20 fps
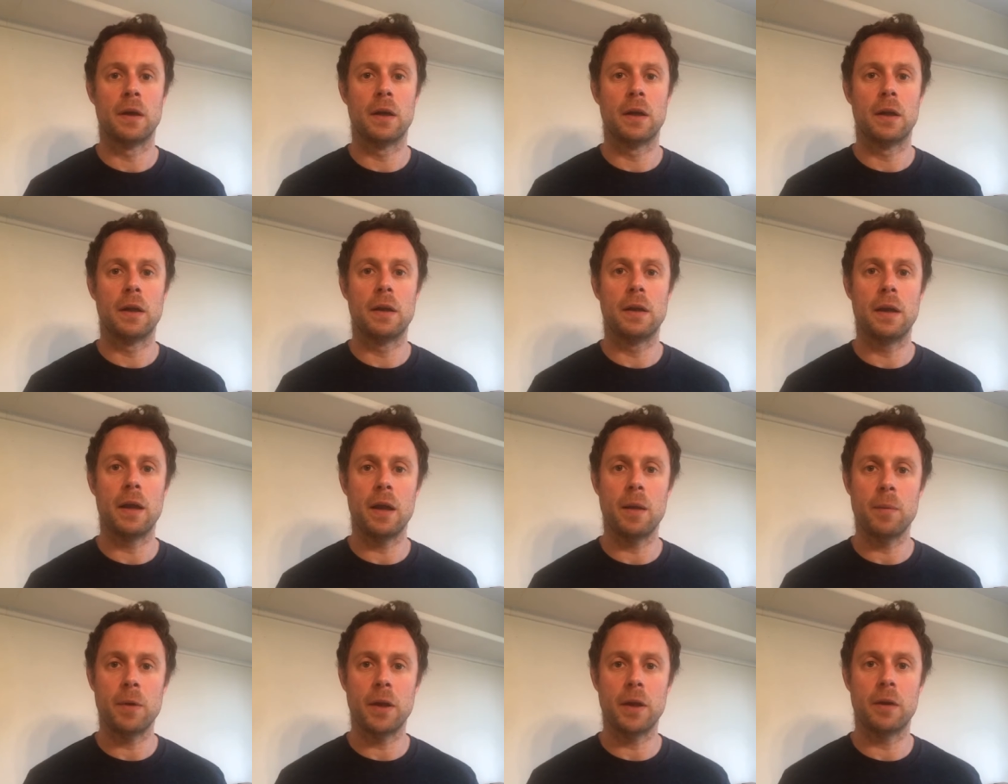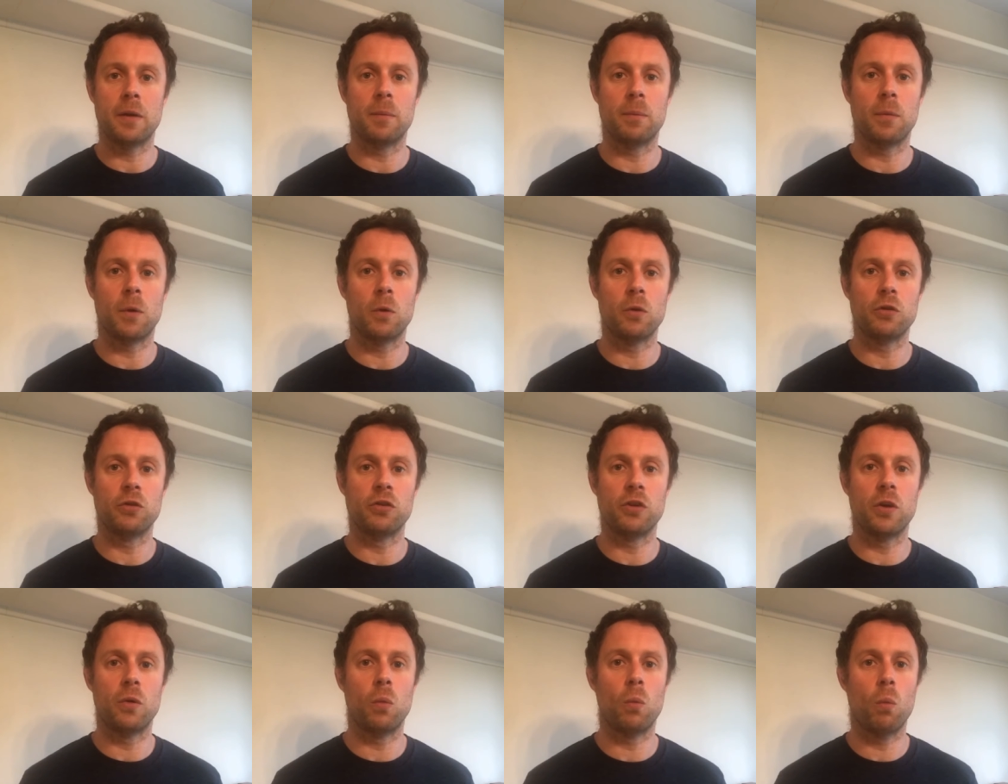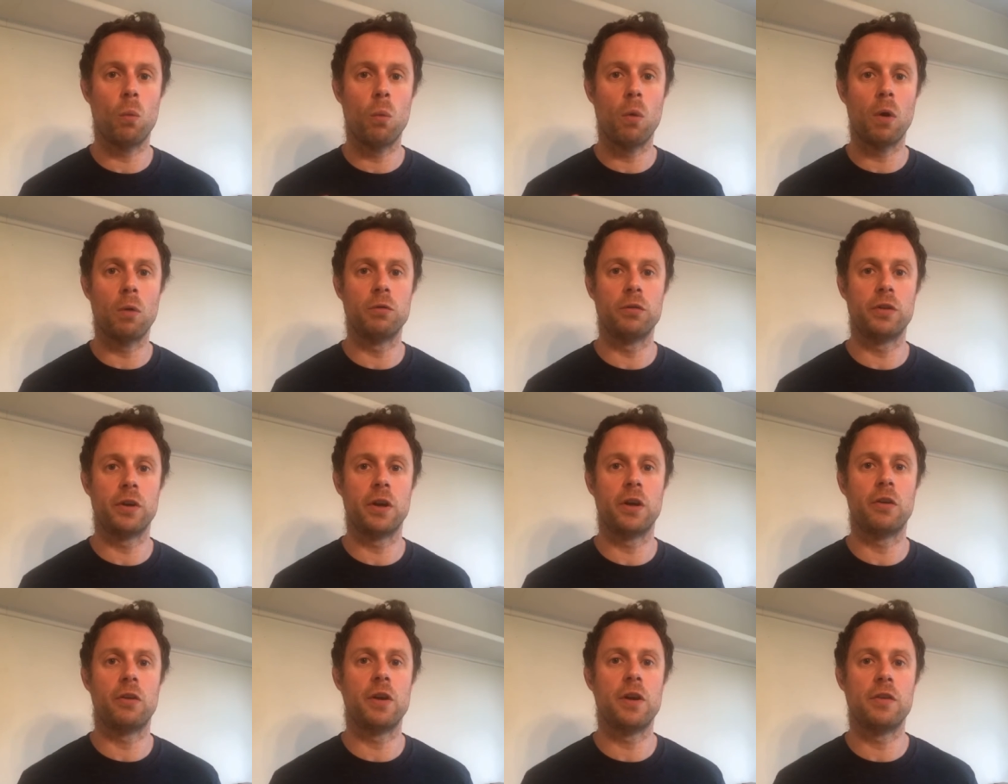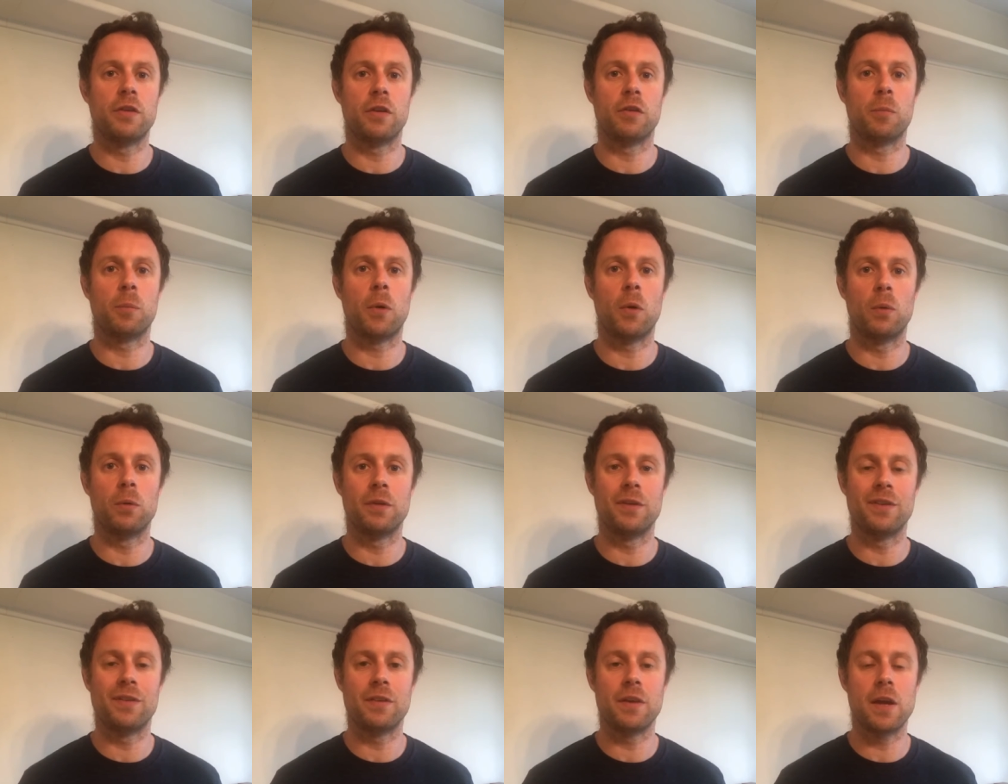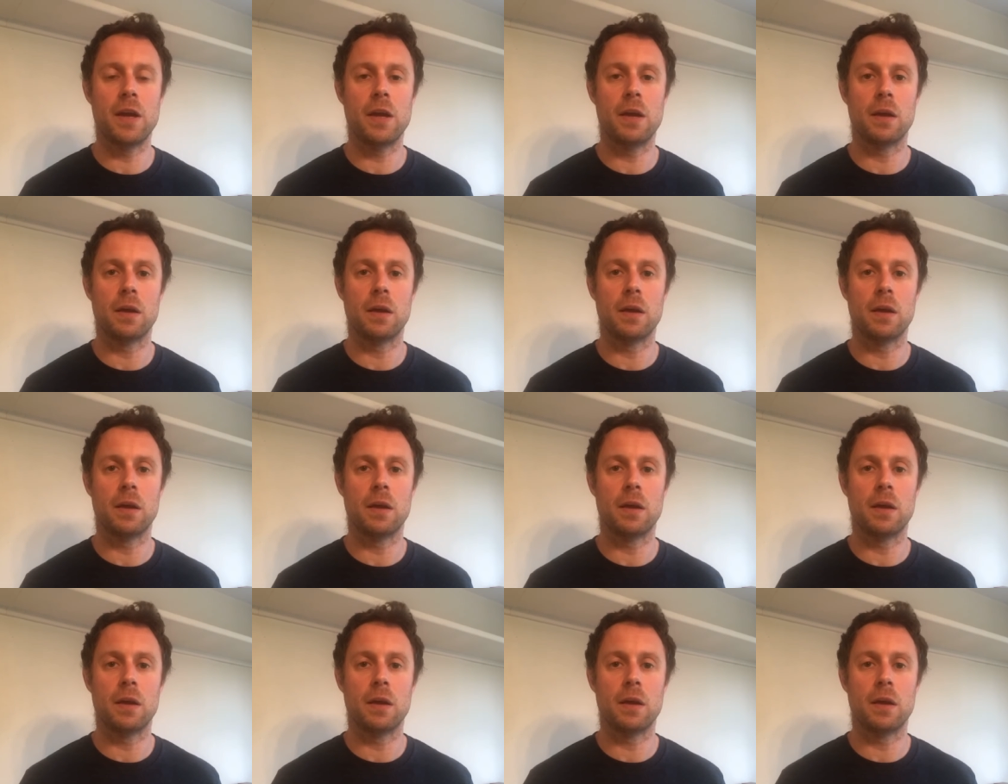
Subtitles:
Naming an emotion won't increase its potency.